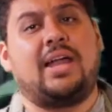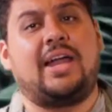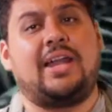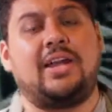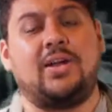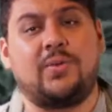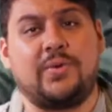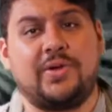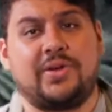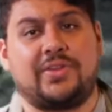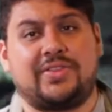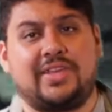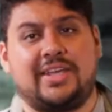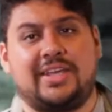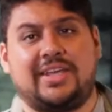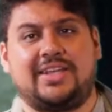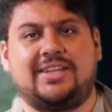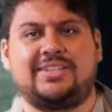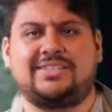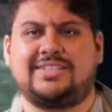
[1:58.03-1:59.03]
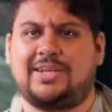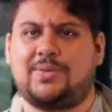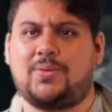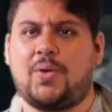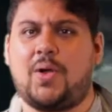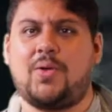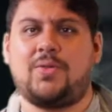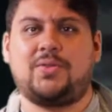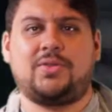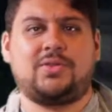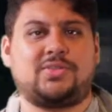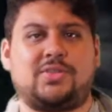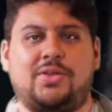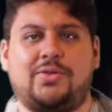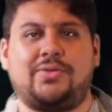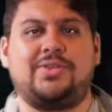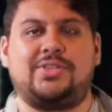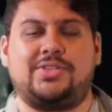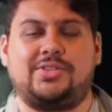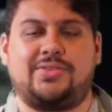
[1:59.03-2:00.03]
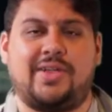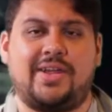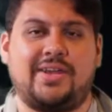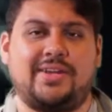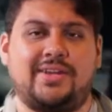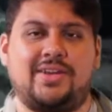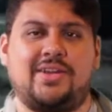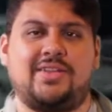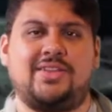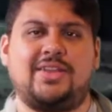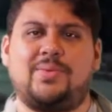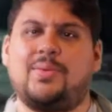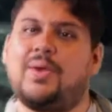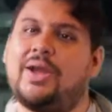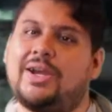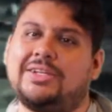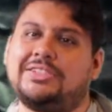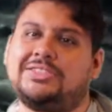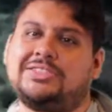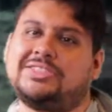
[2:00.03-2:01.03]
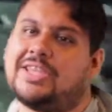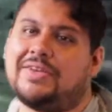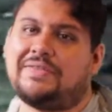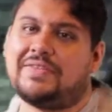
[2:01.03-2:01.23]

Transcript: I know what you're thinking. It's like, whoa, the story's great and all that. Why don't you just